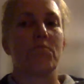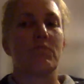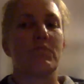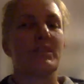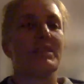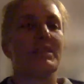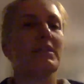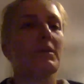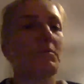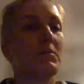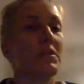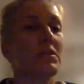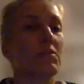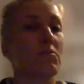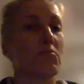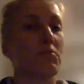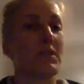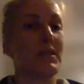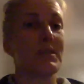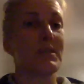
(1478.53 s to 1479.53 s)
there's limited
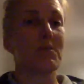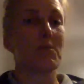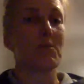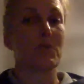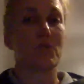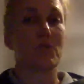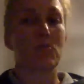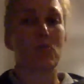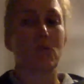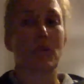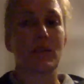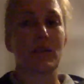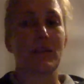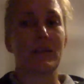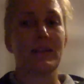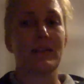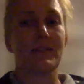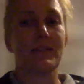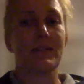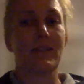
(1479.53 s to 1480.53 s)
risk with doing
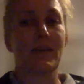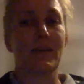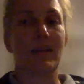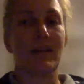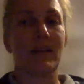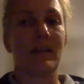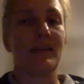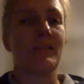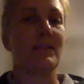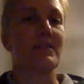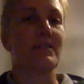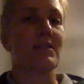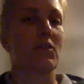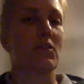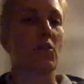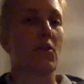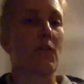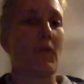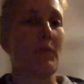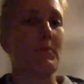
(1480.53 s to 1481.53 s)
this, and there's a
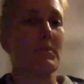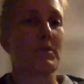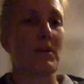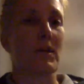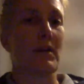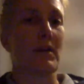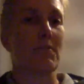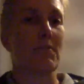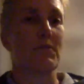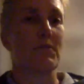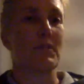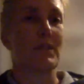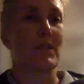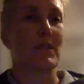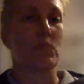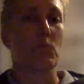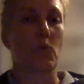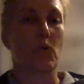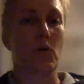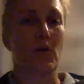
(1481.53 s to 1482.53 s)
lot of upside if it
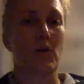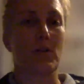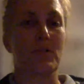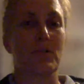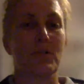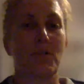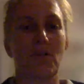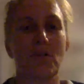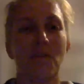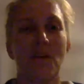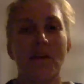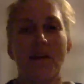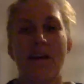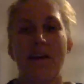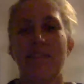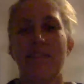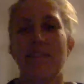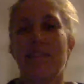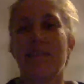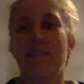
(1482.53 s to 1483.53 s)
does work. So
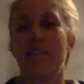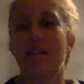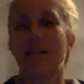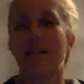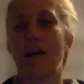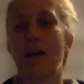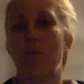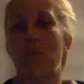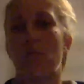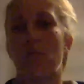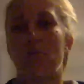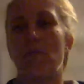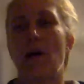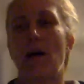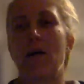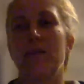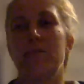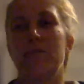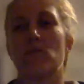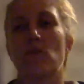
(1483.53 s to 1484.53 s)
this
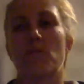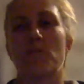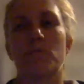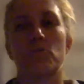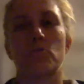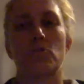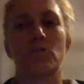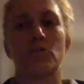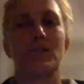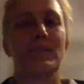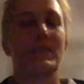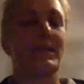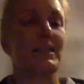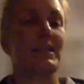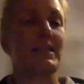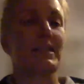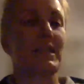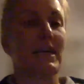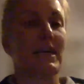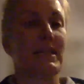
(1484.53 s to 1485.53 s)
provides an opportunity
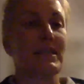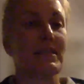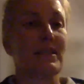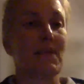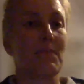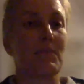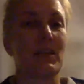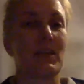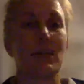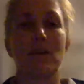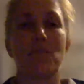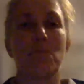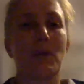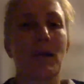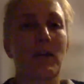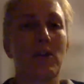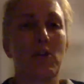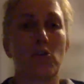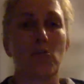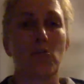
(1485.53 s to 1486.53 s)
to test something you
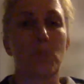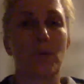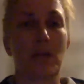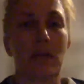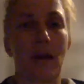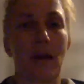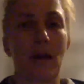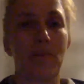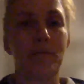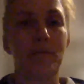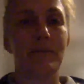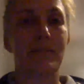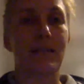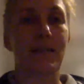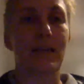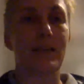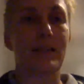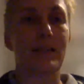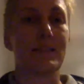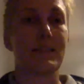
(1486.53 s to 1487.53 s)
may not have been able to
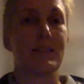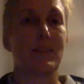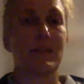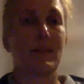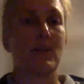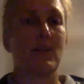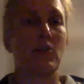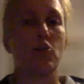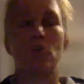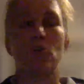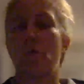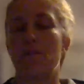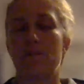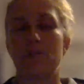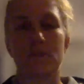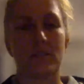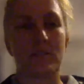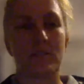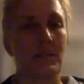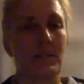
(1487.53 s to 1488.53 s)
test, if
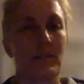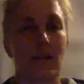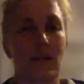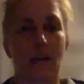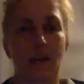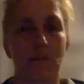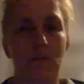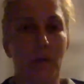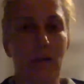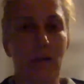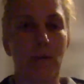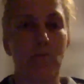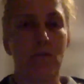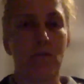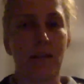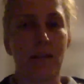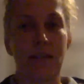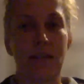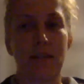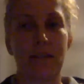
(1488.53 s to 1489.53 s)
the season had been a
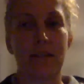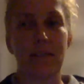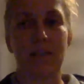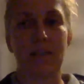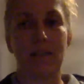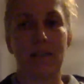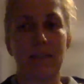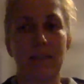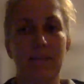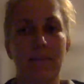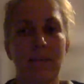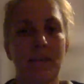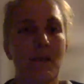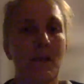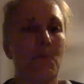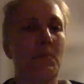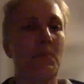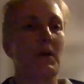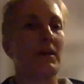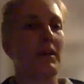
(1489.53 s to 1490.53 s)
regular season,
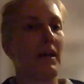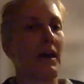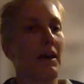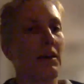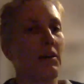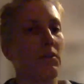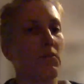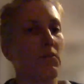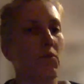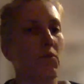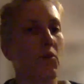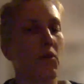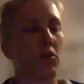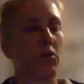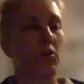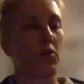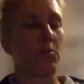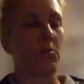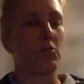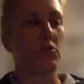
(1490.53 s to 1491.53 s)
but now you've got
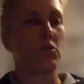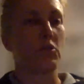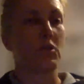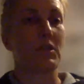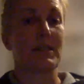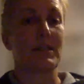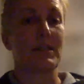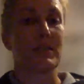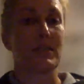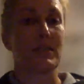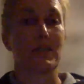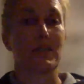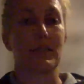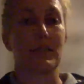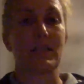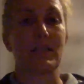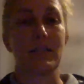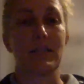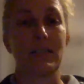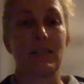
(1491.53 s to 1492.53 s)
an opportunity
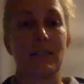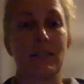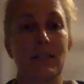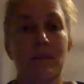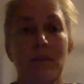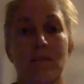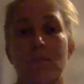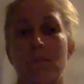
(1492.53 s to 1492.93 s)
to